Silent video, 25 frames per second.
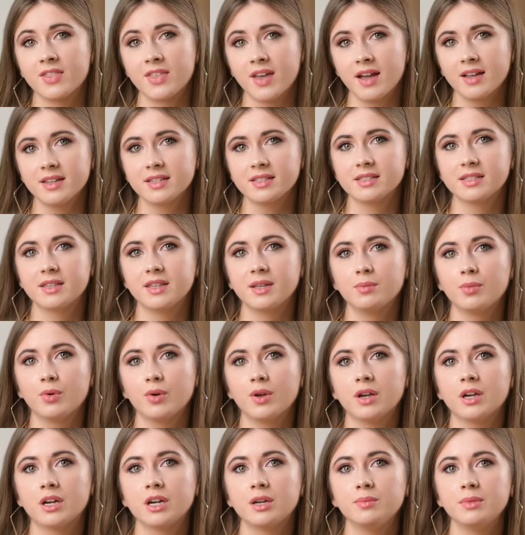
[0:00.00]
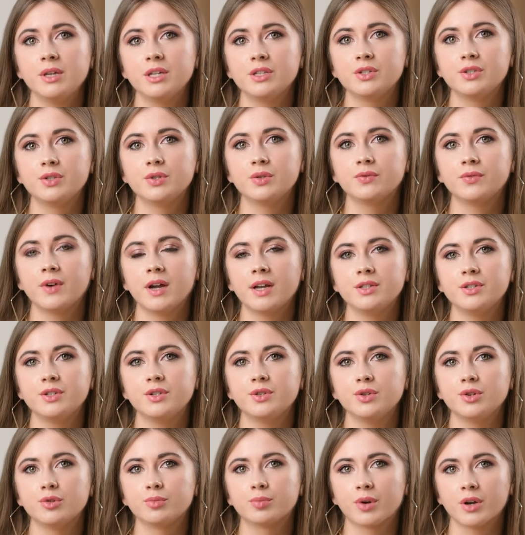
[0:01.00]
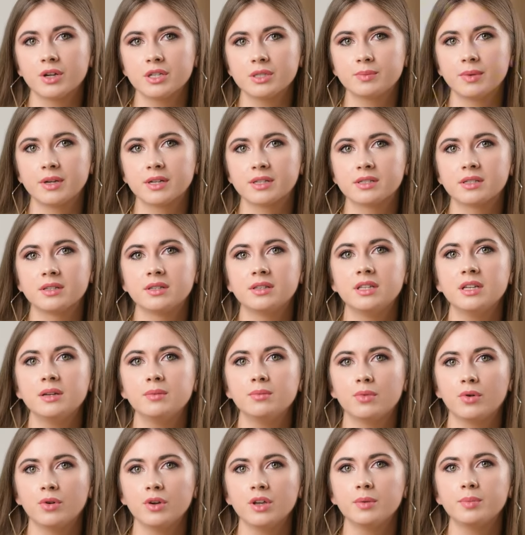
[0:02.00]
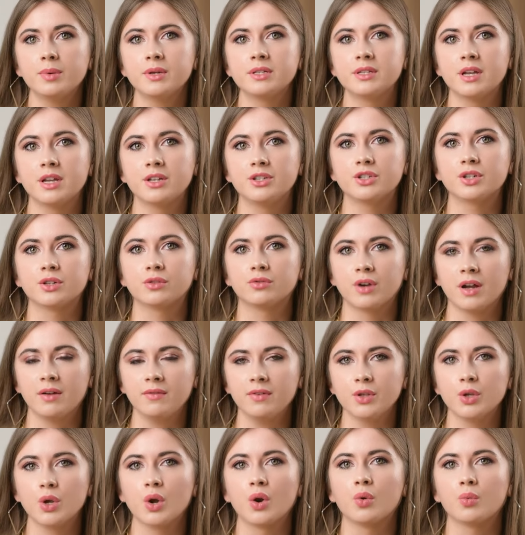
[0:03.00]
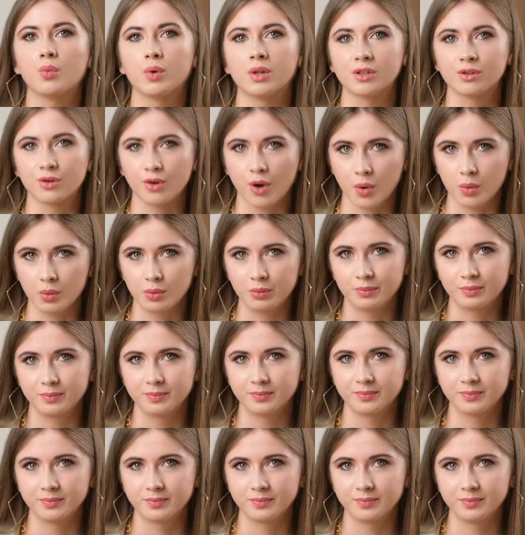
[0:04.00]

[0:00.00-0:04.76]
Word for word: Thus, the more you commit to finding new prospects, the more your potential revenue will grow.